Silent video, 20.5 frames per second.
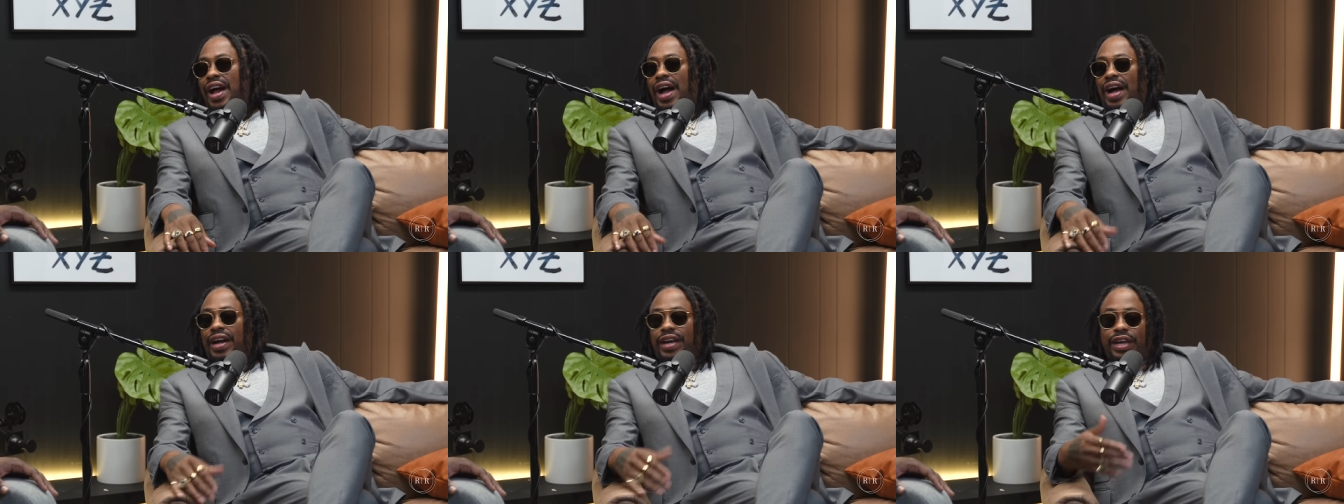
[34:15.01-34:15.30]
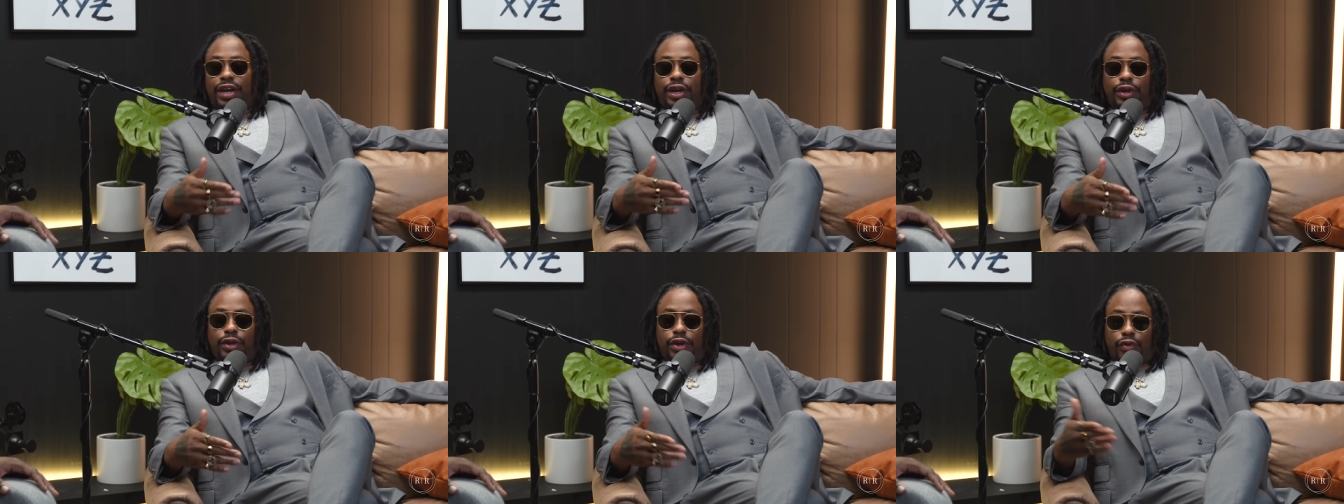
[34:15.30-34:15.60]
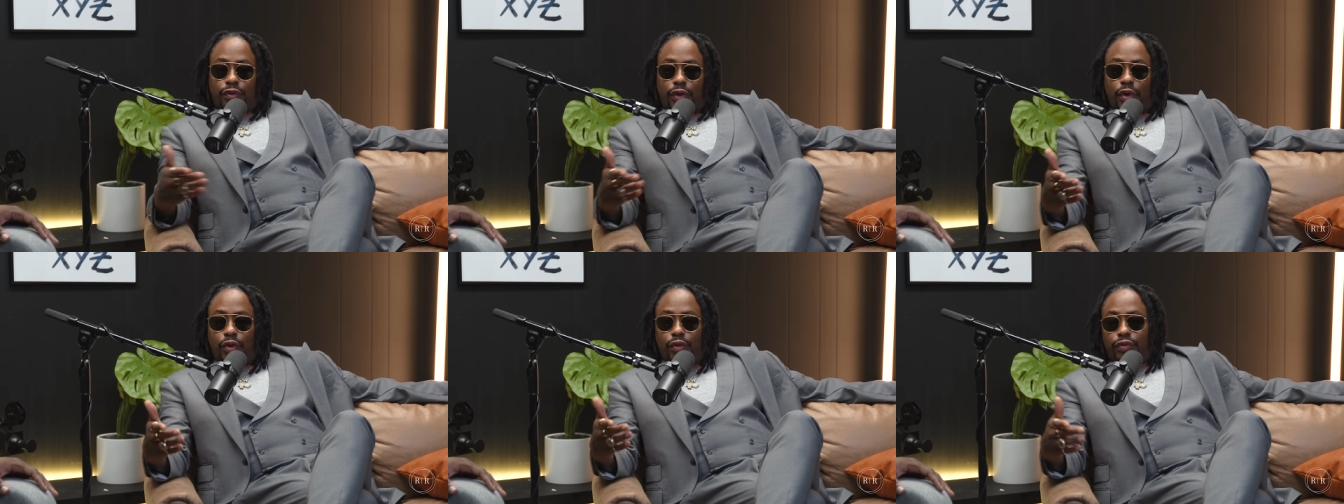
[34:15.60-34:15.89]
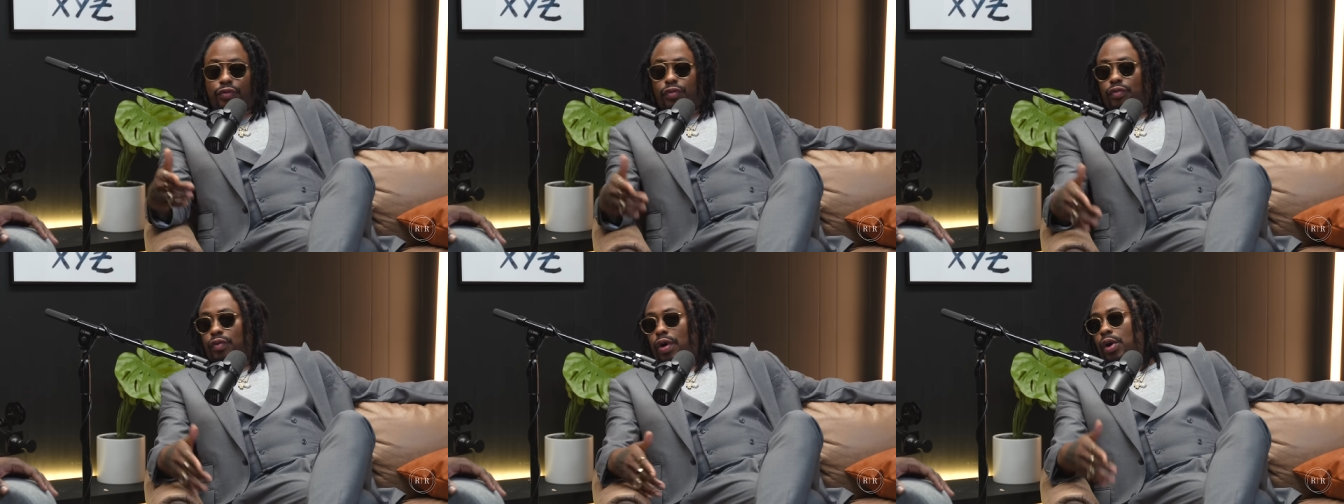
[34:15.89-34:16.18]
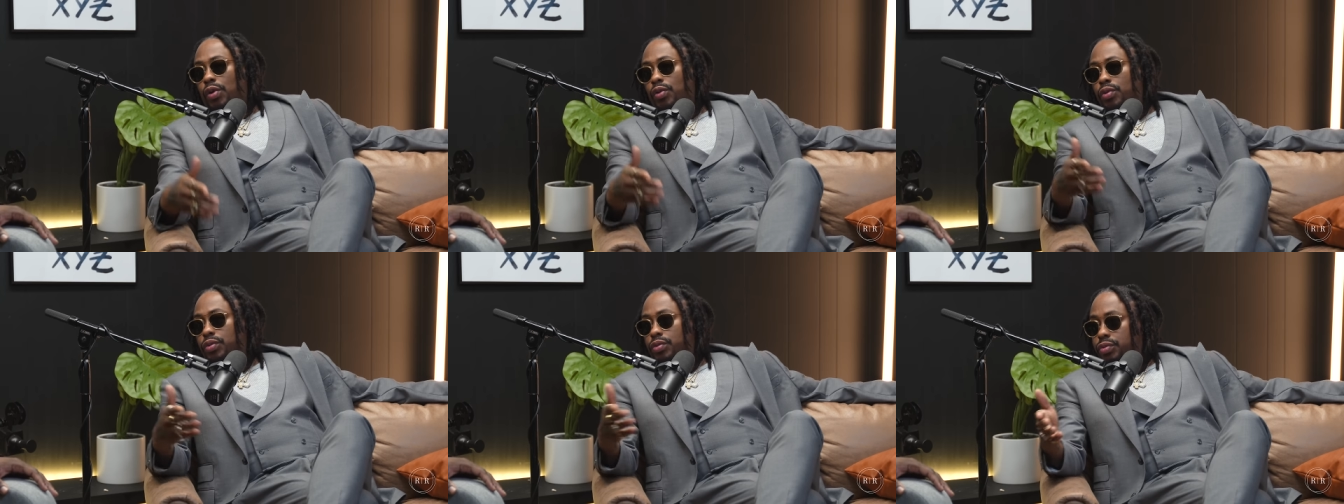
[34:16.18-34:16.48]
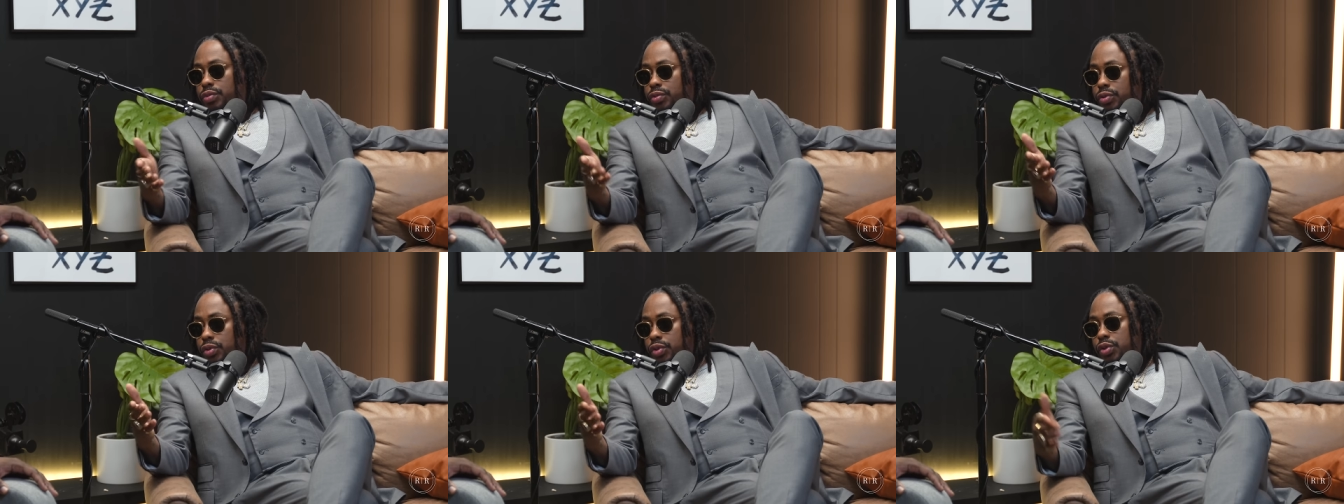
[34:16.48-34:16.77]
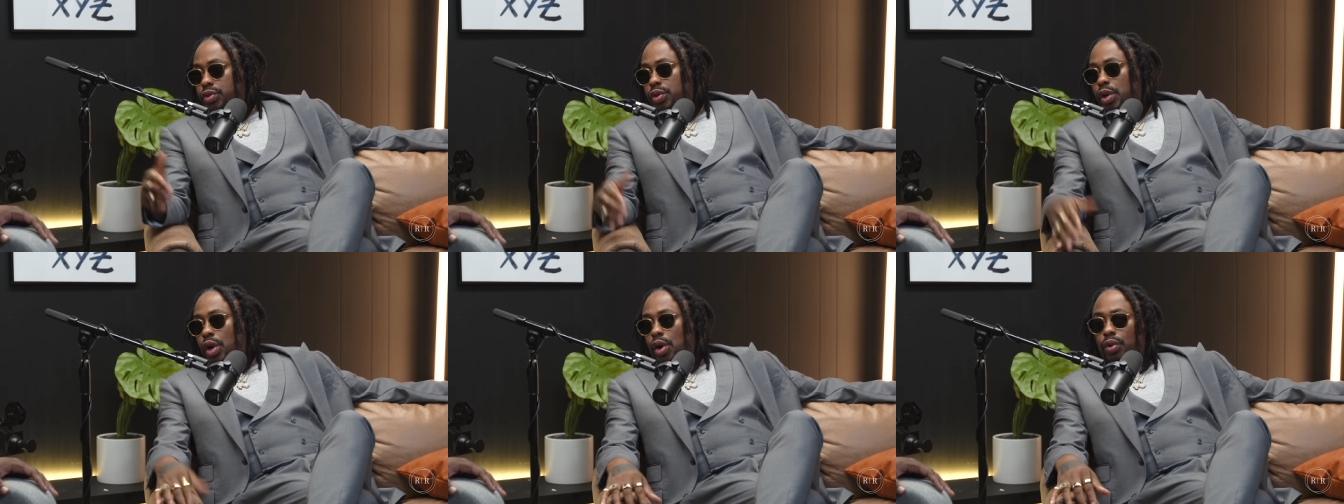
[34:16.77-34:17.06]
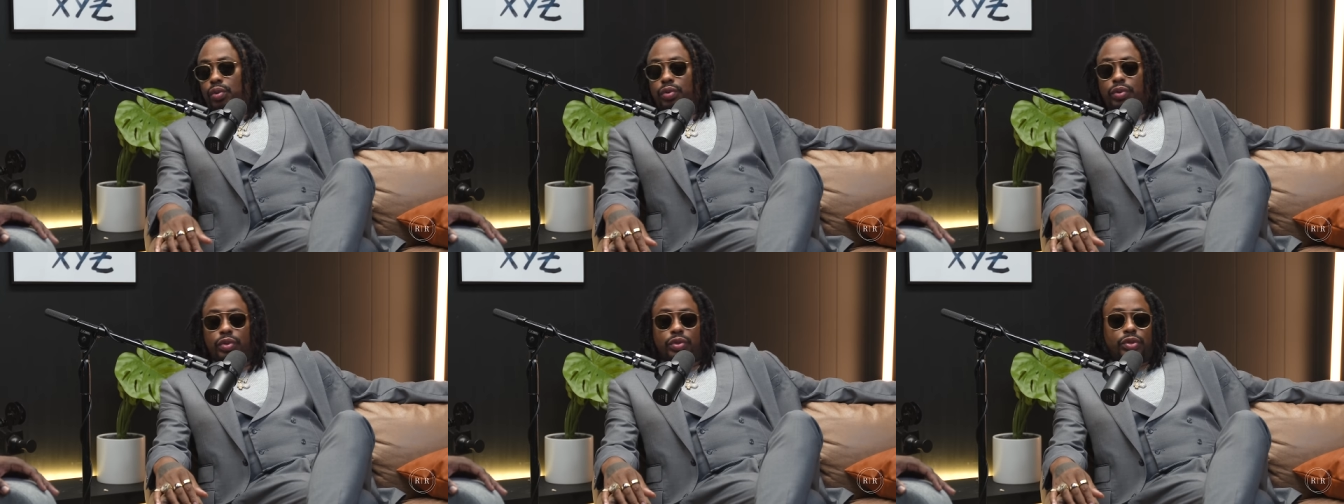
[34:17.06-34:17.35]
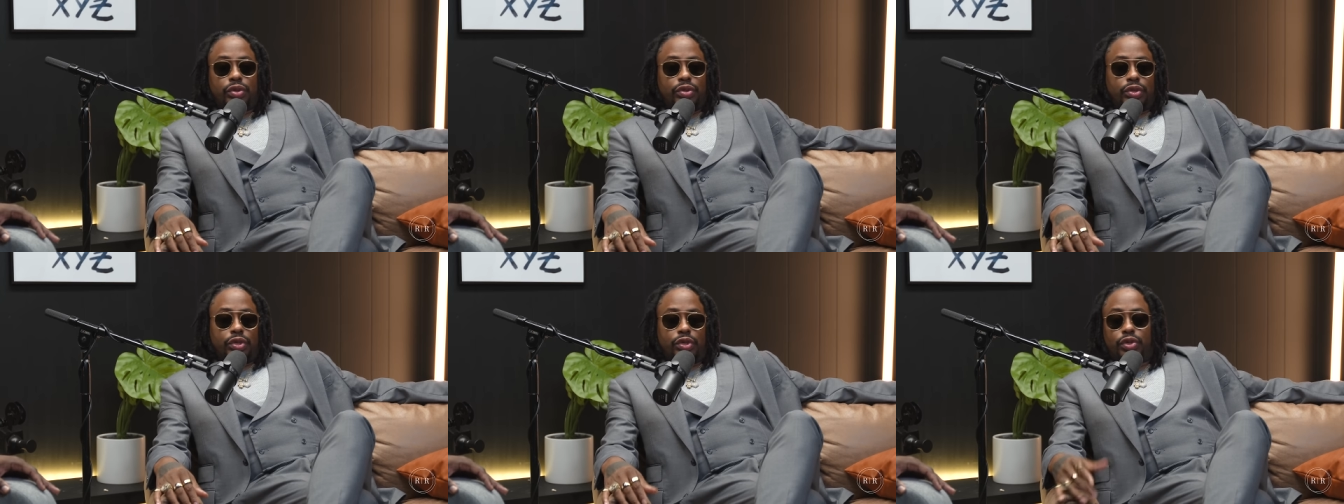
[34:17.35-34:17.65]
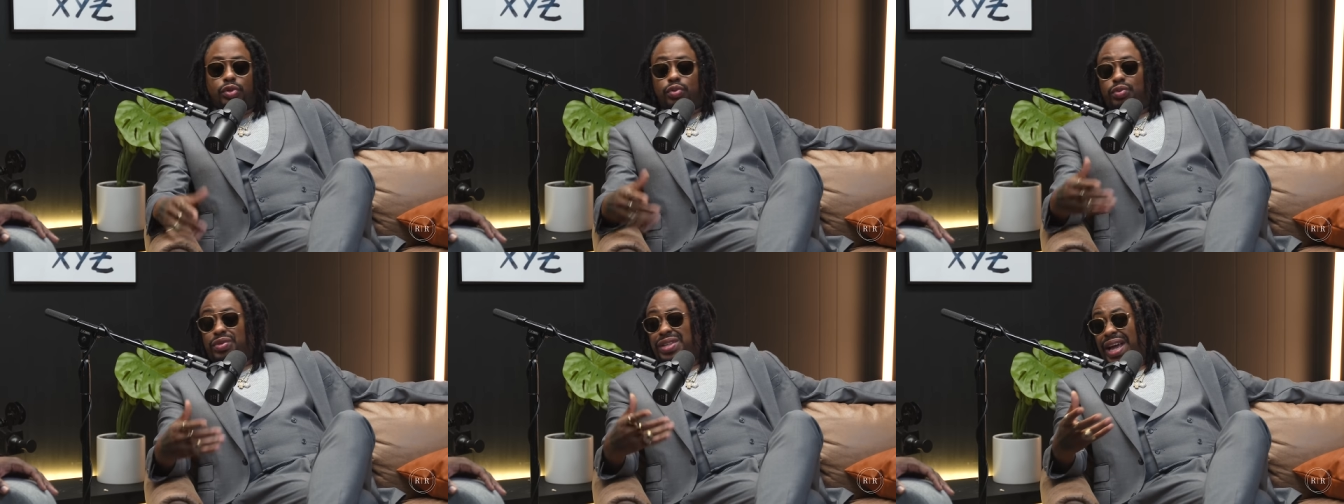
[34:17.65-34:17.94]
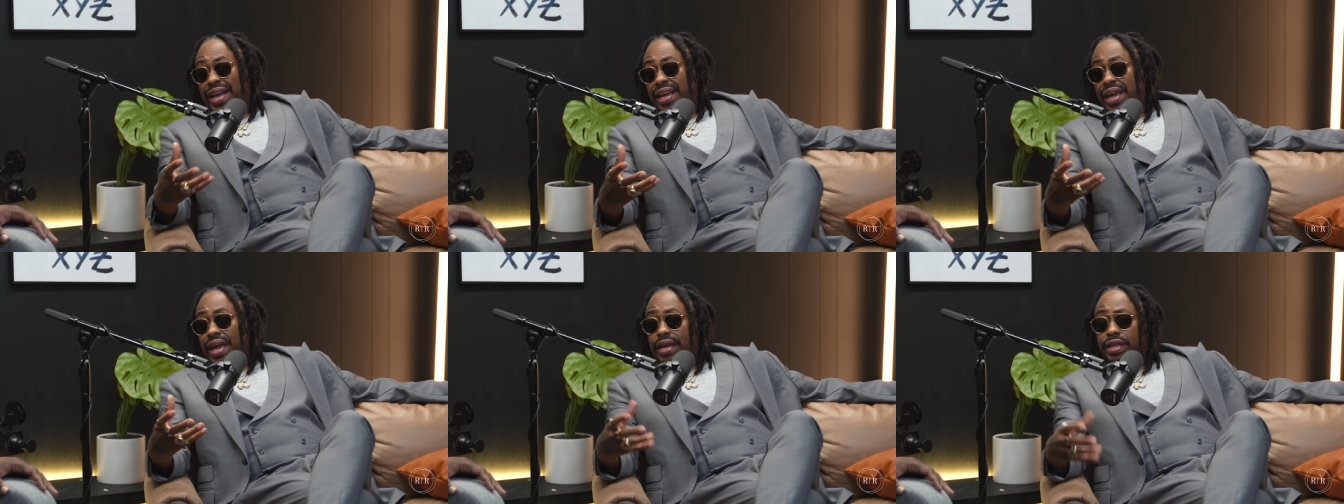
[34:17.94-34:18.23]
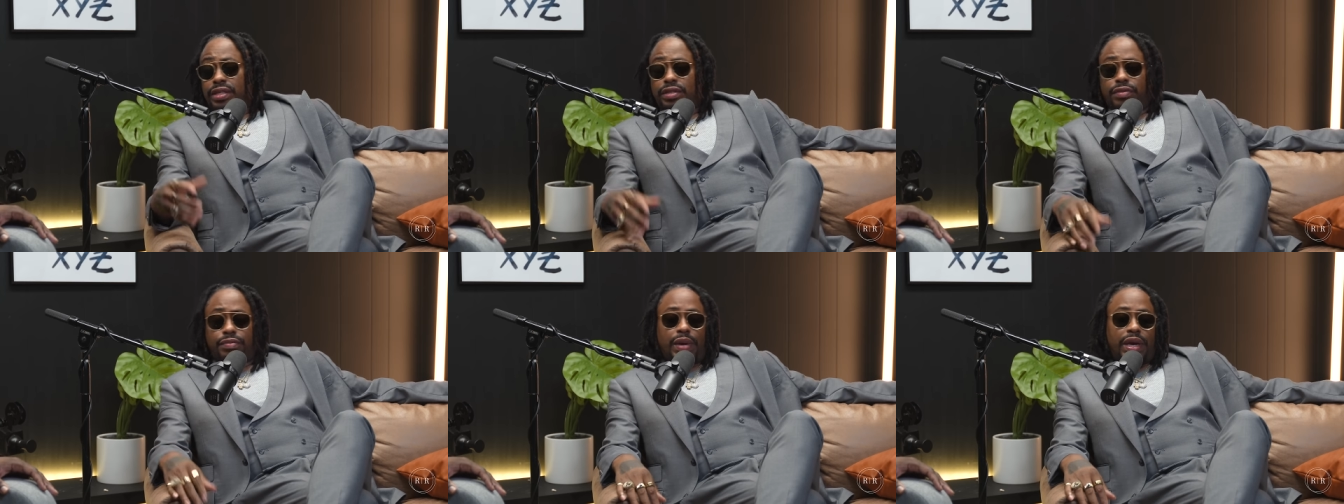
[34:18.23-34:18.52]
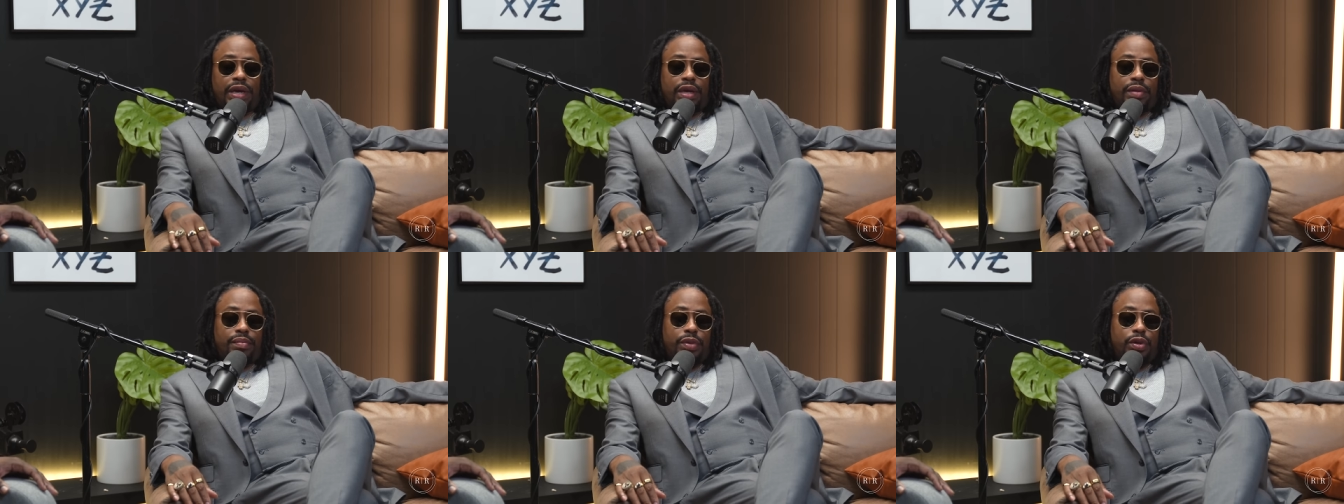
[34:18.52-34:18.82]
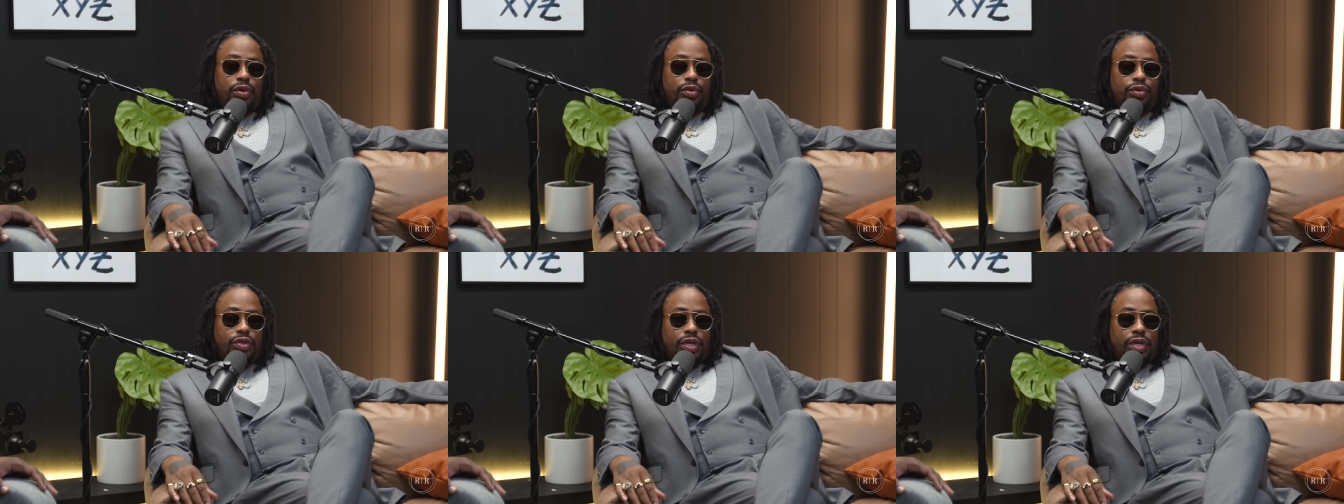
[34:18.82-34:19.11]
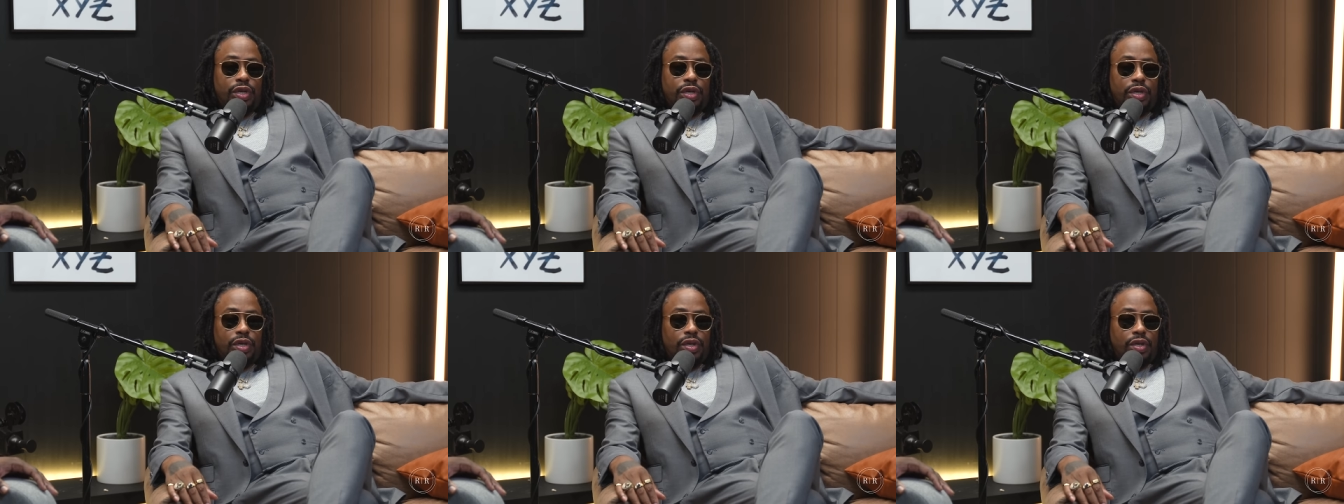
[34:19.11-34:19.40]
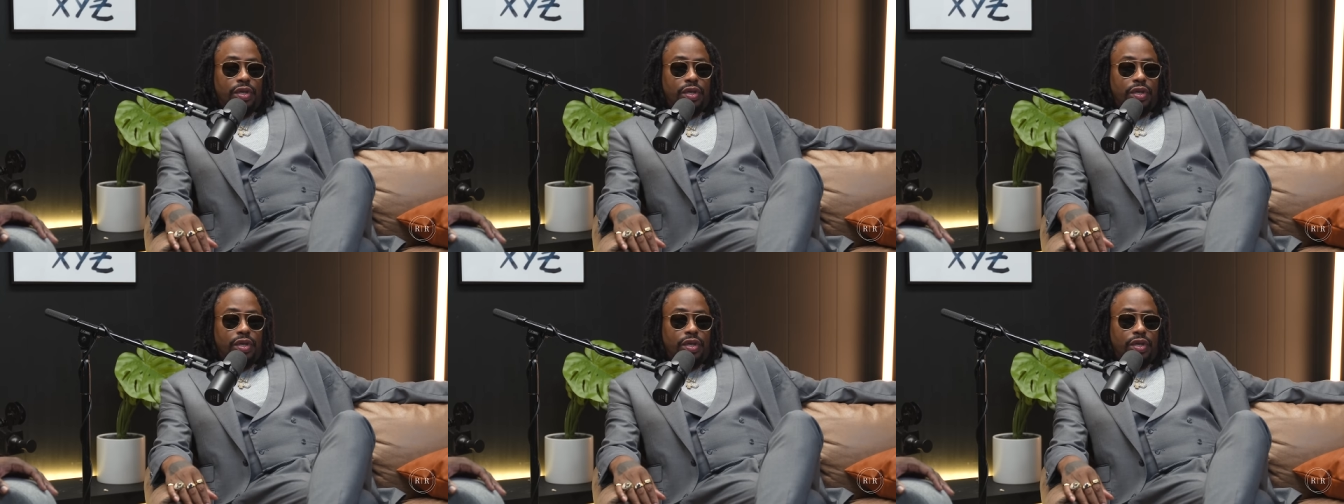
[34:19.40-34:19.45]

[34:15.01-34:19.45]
I can hear the growth throughout the 2 decades of making music,